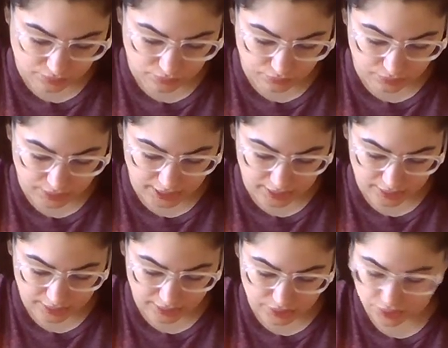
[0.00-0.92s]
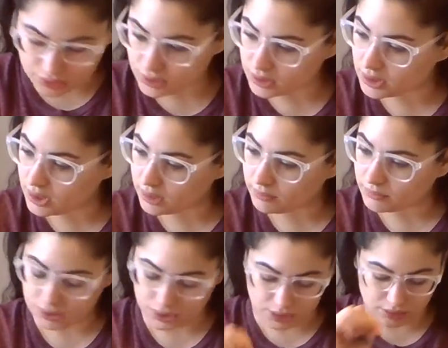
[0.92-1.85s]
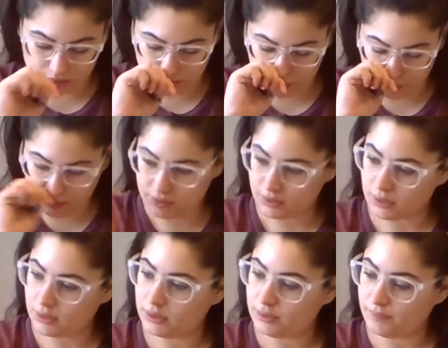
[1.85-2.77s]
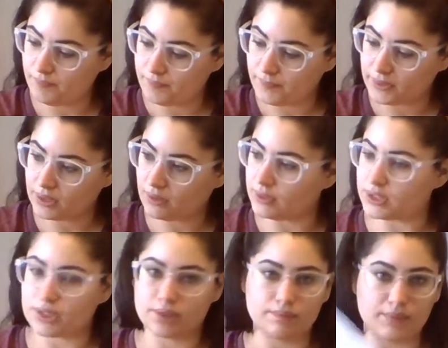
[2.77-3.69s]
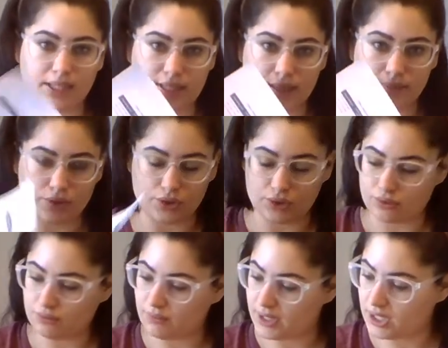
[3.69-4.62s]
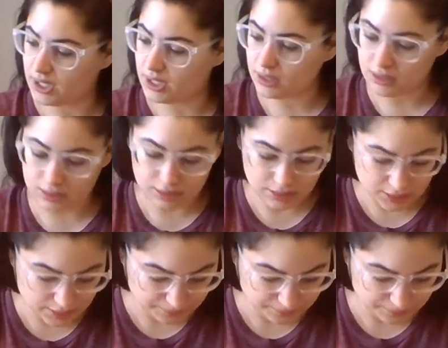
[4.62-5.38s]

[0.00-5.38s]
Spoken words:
Record calculations in table 2. It's by table 2 right here.